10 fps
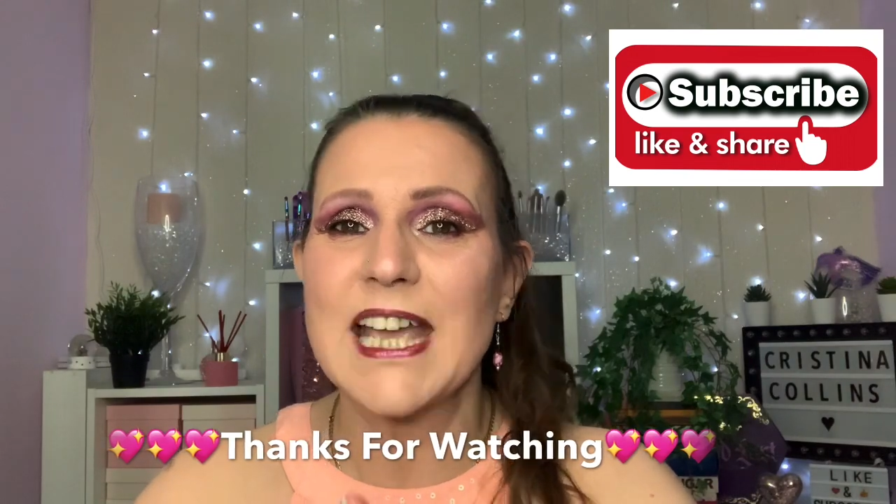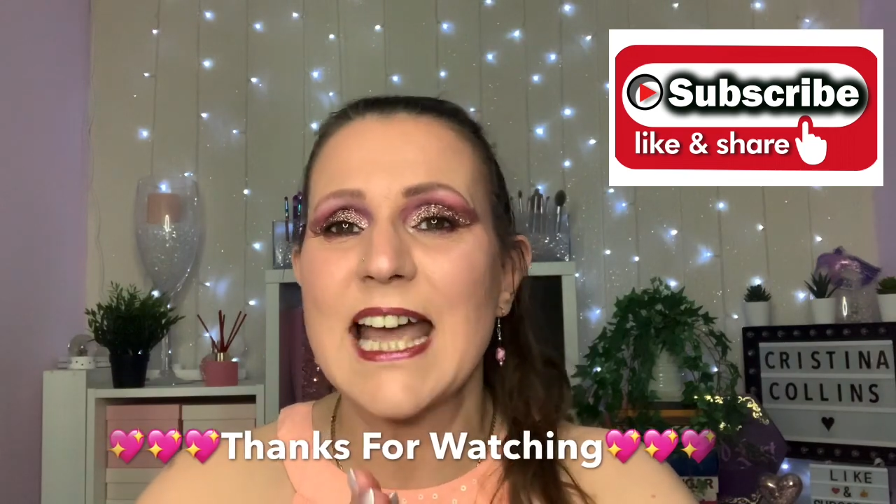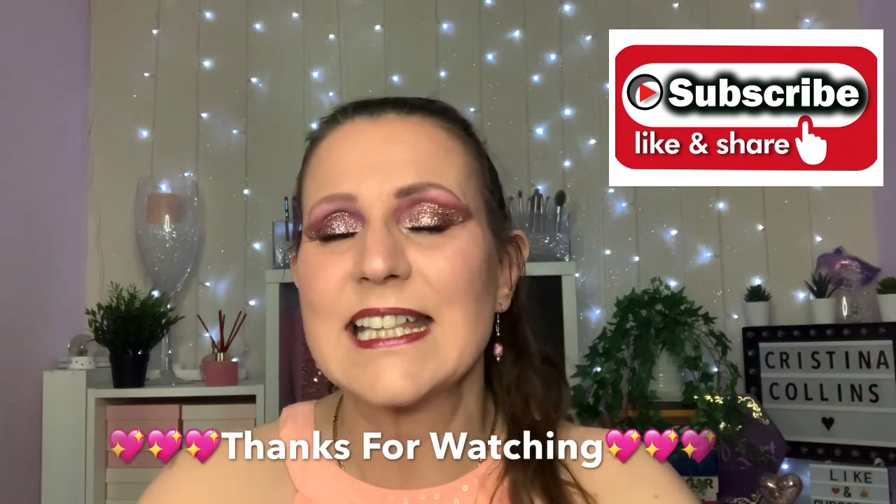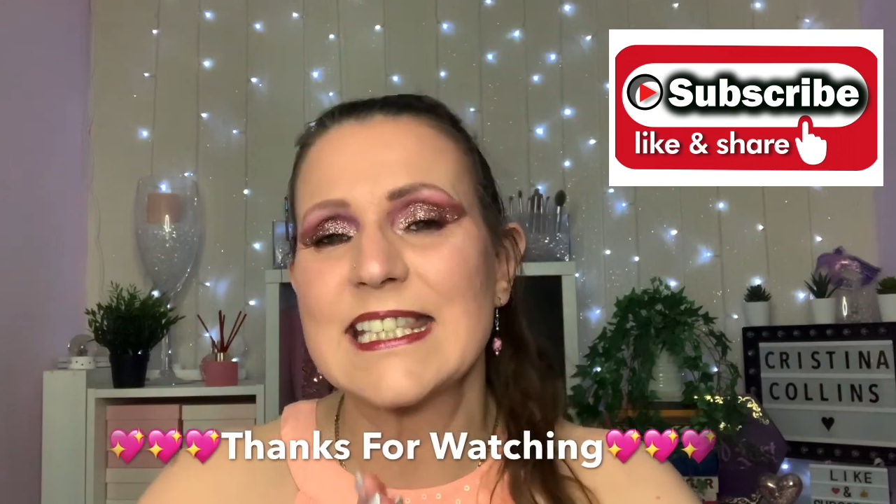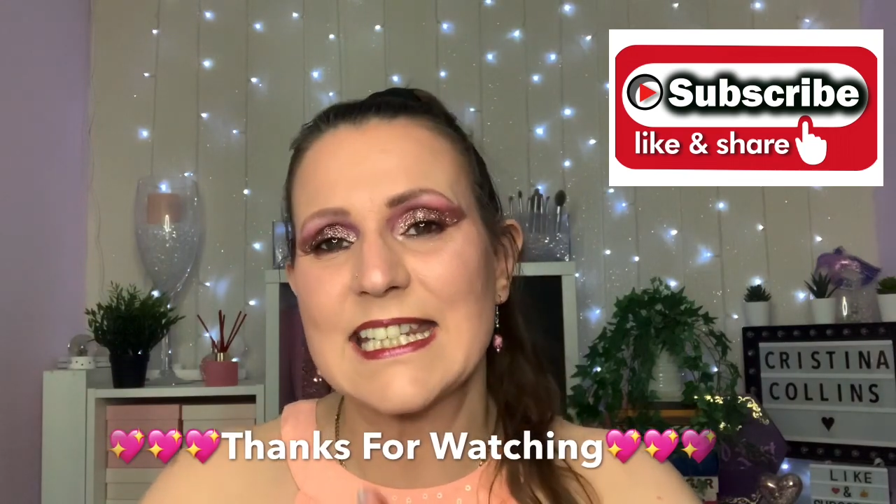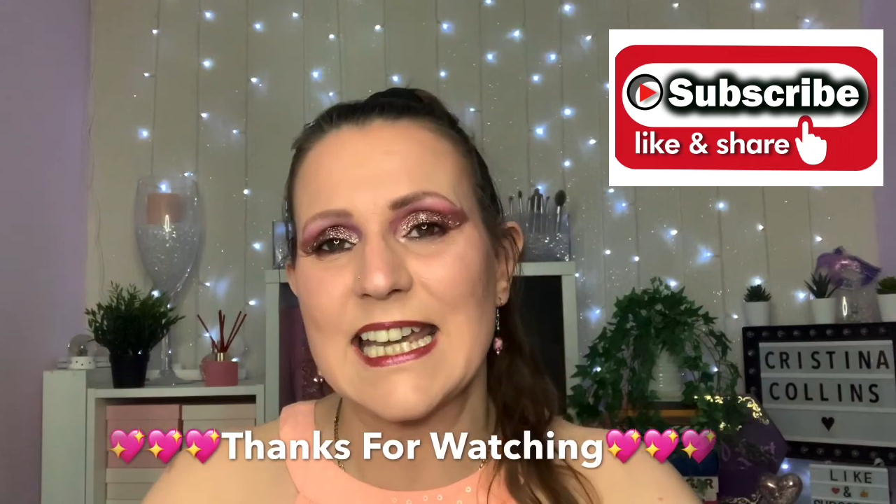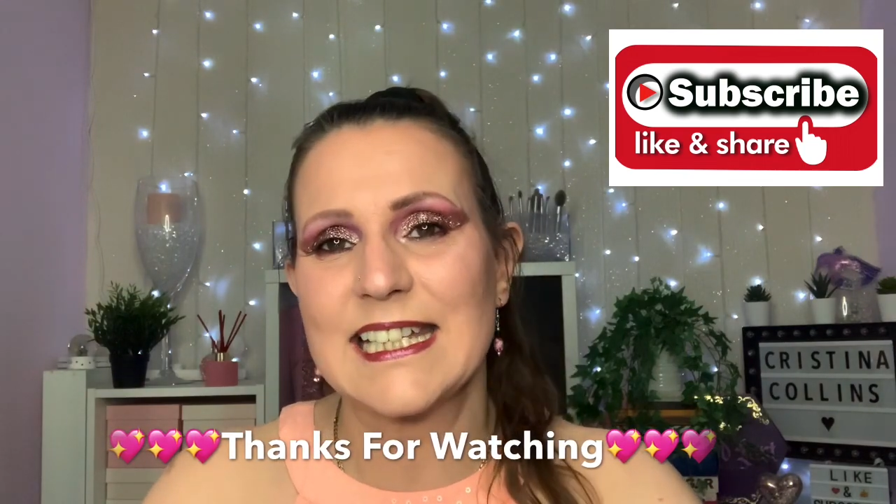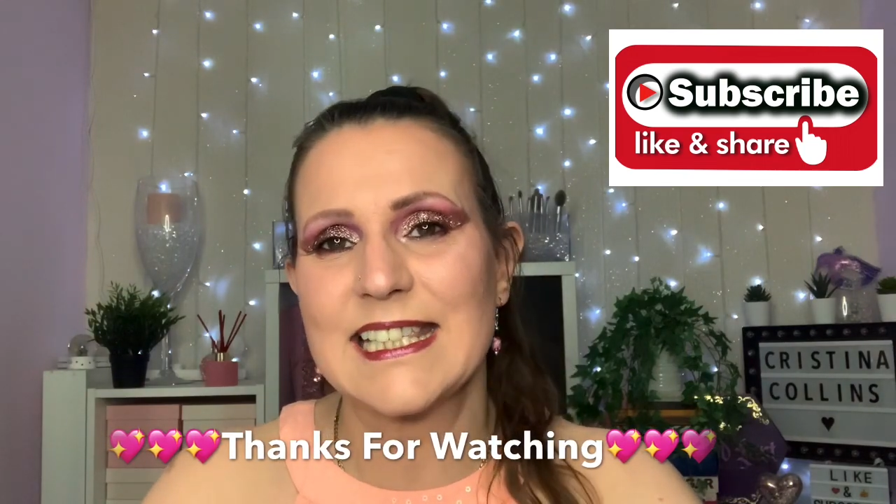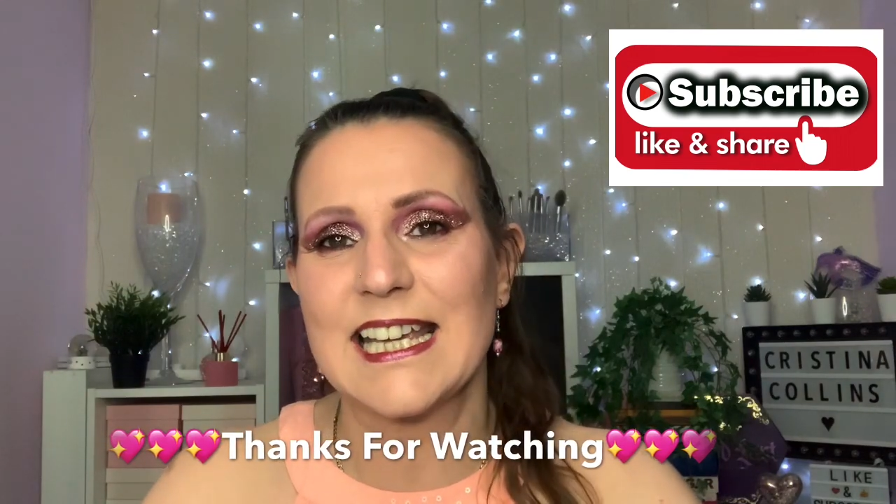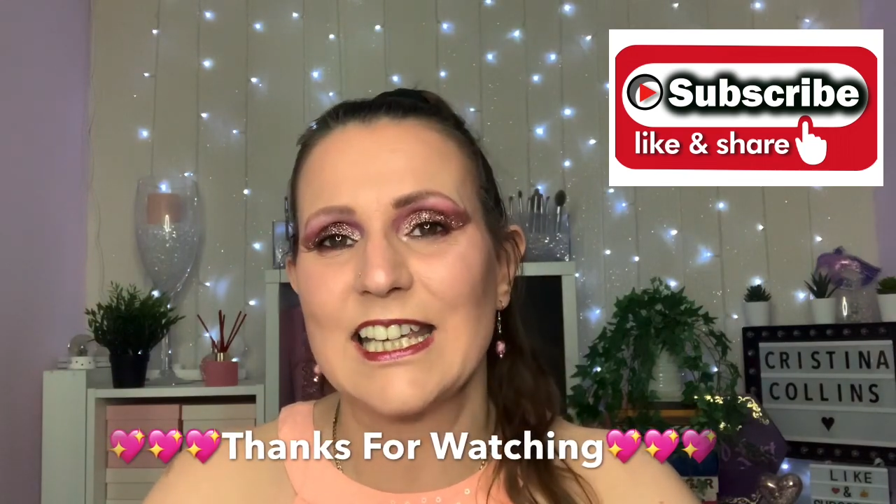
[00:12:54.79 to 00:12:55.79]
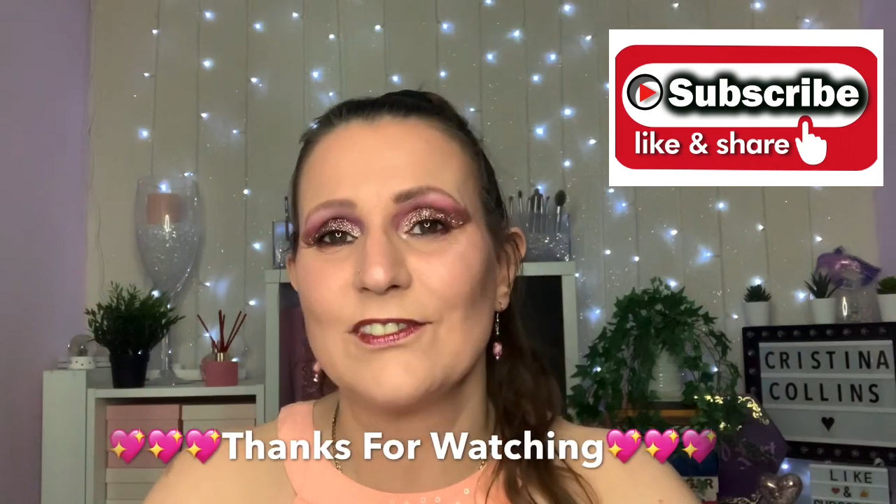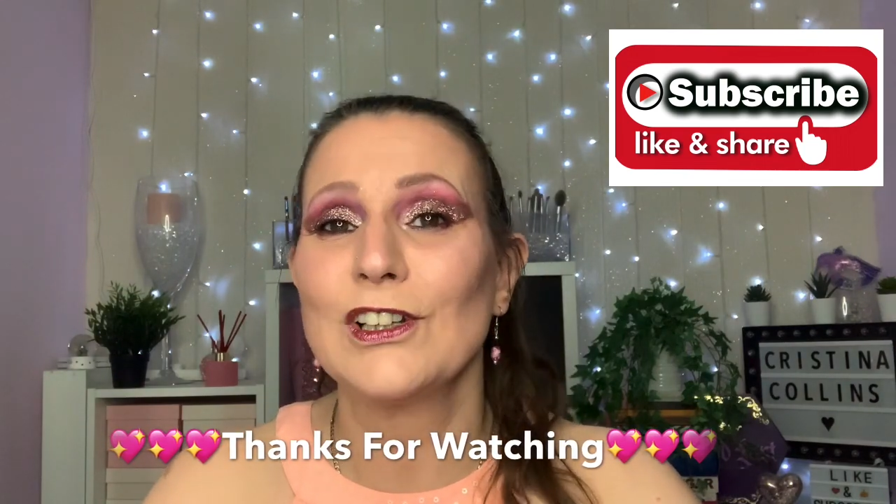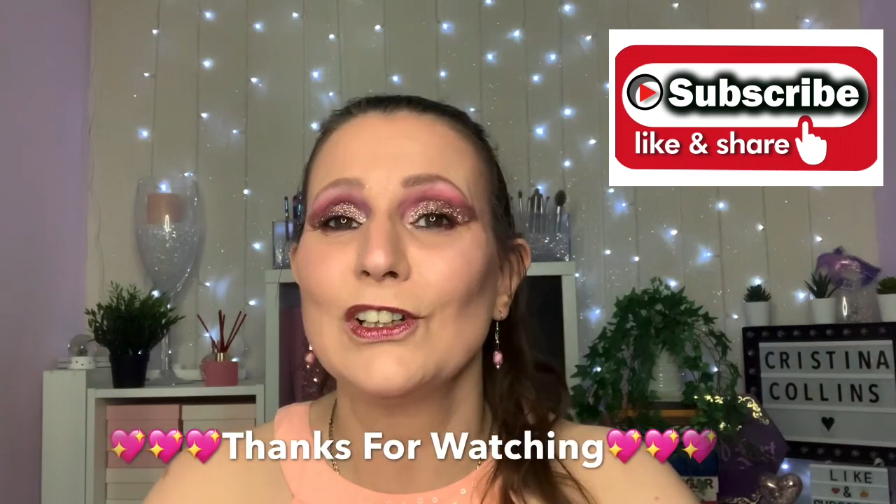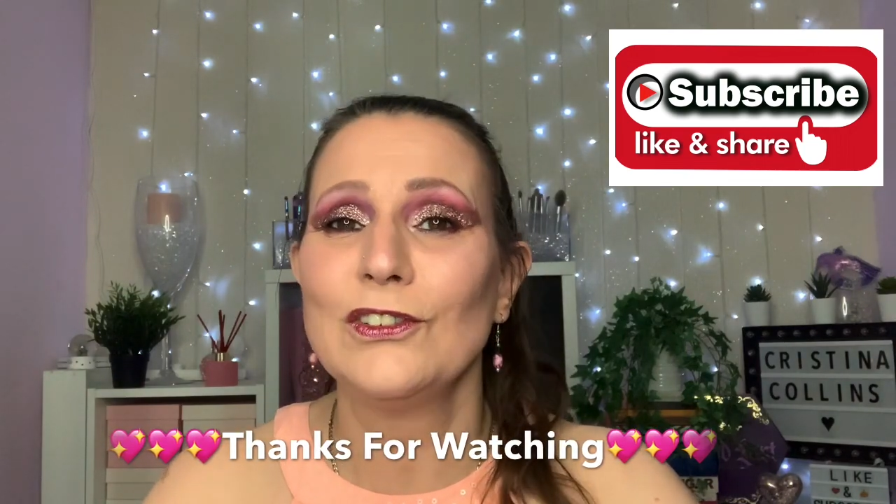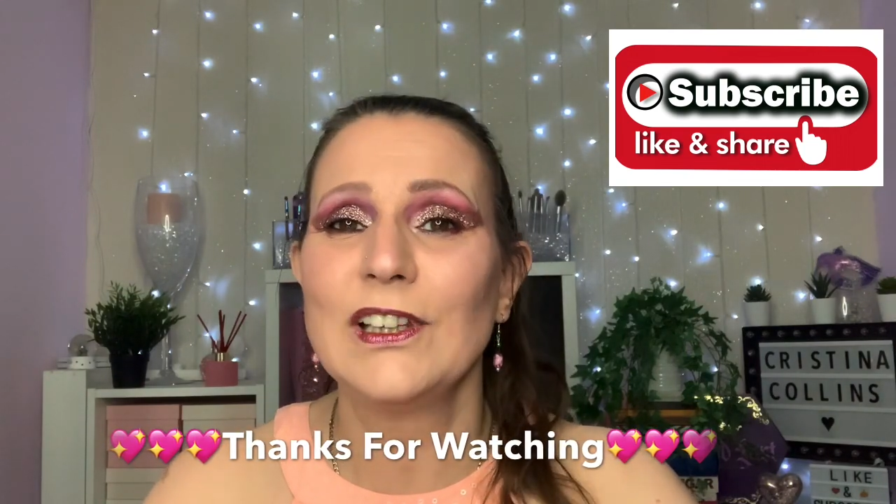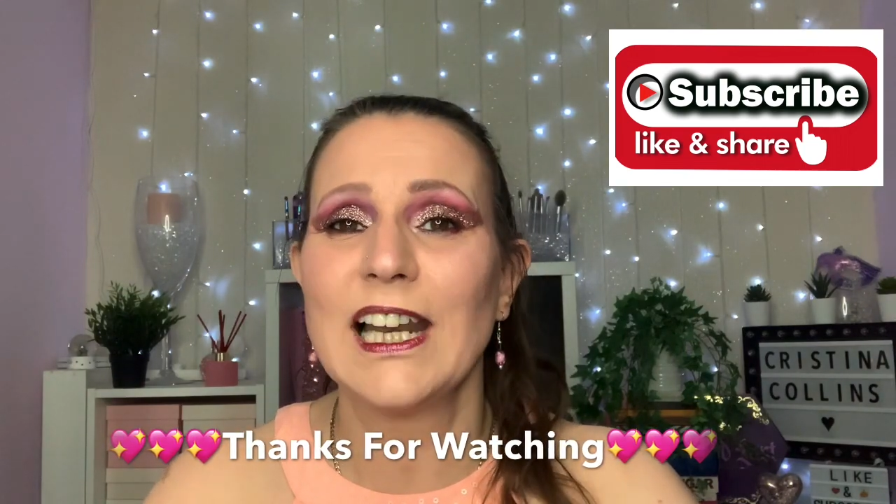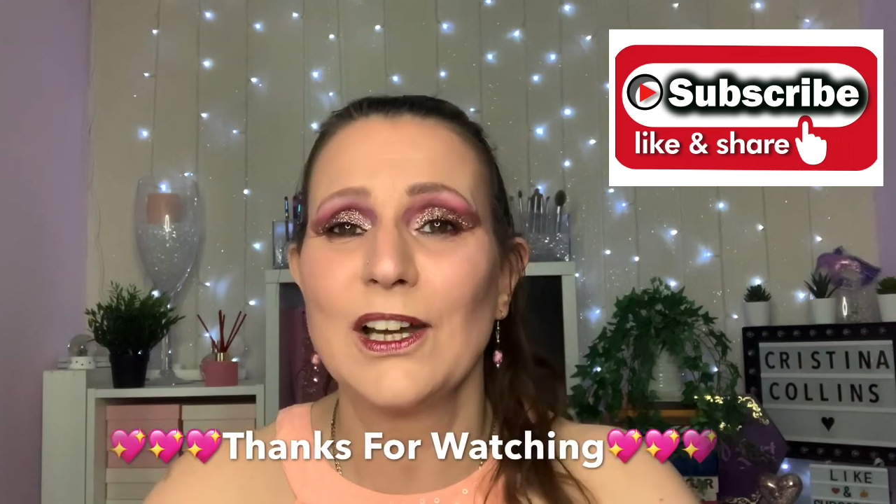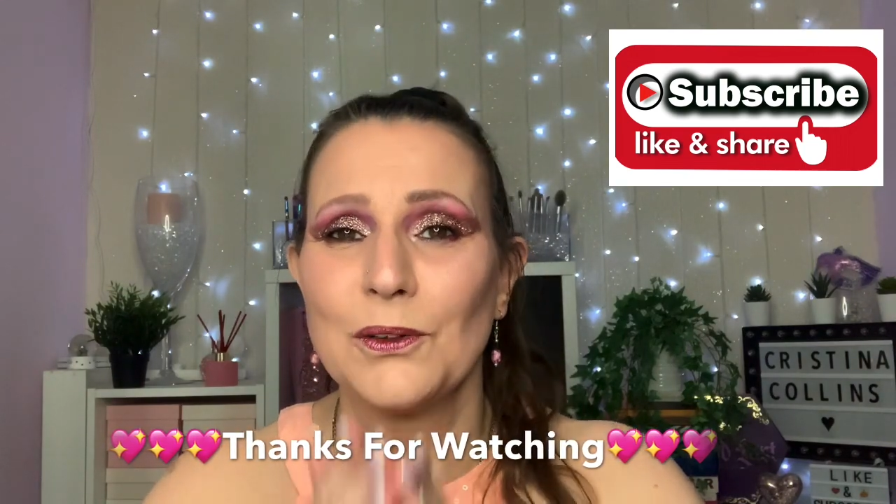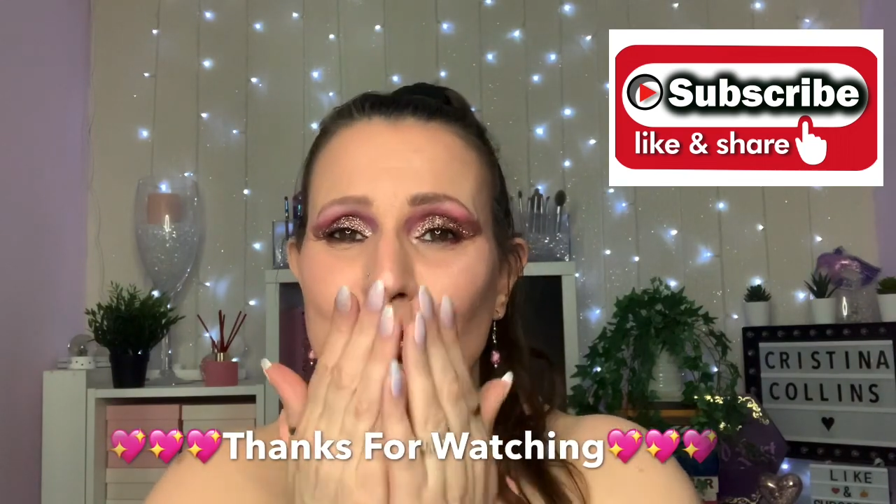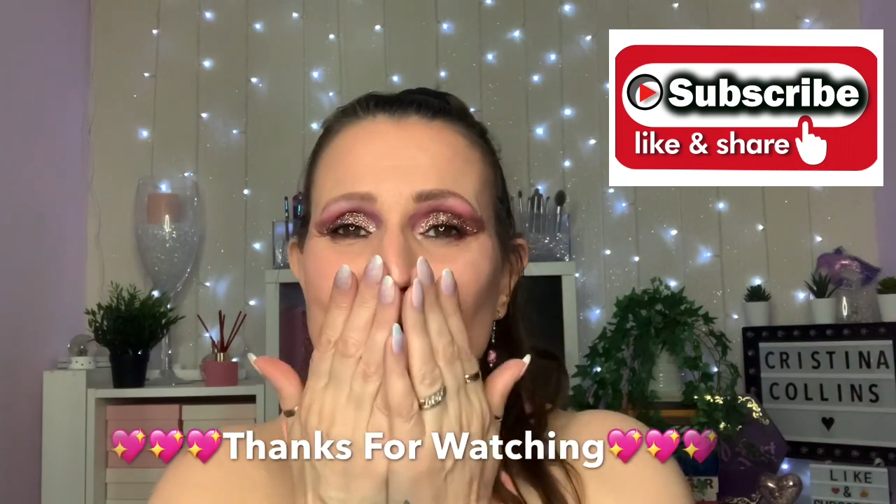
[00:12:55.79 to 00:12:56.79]
and stay safe. Love you
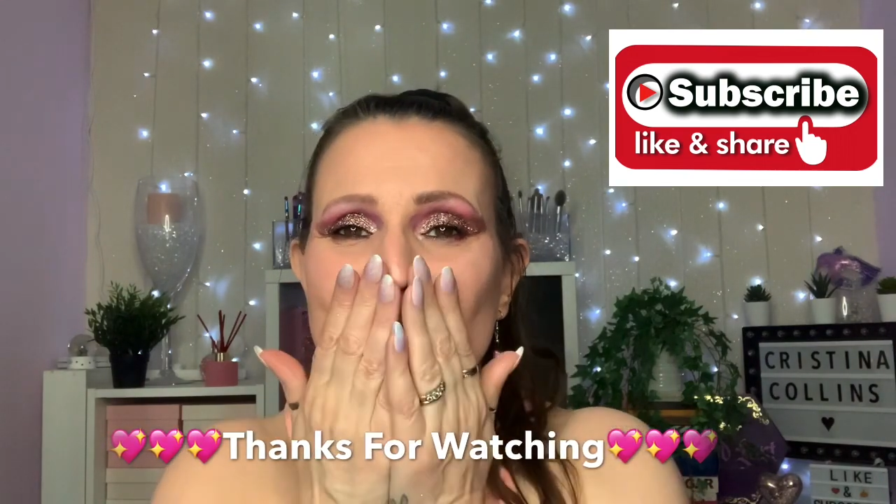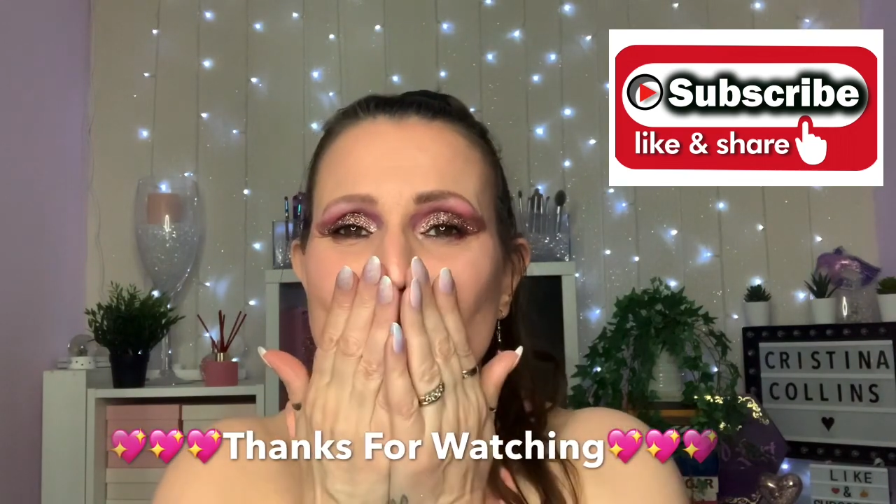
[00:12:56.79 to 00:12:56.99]
loads.